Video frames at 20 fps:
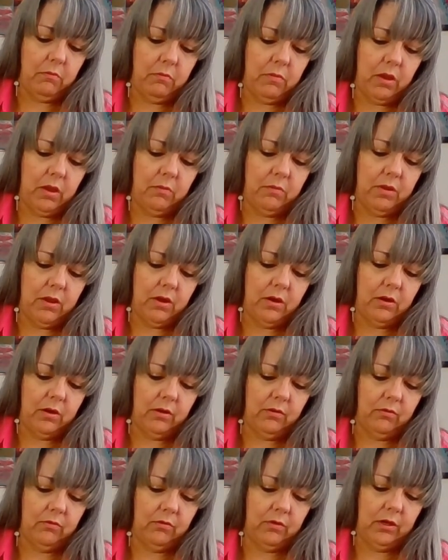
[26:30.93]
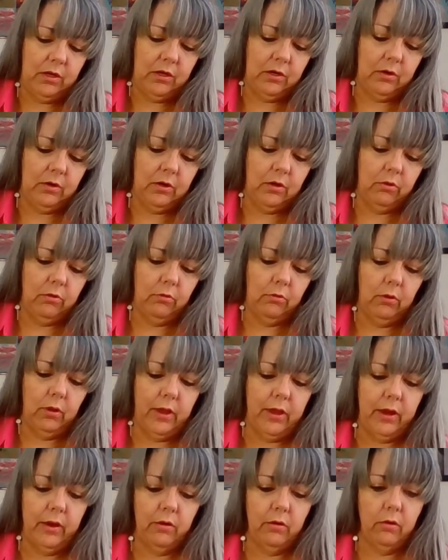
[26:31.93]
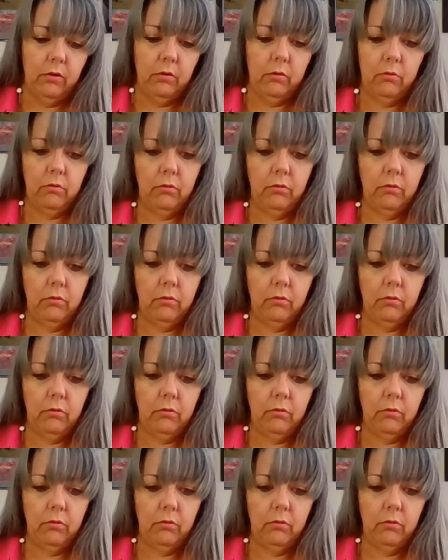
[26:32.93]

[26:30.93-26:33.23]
Maybe it does need another layer.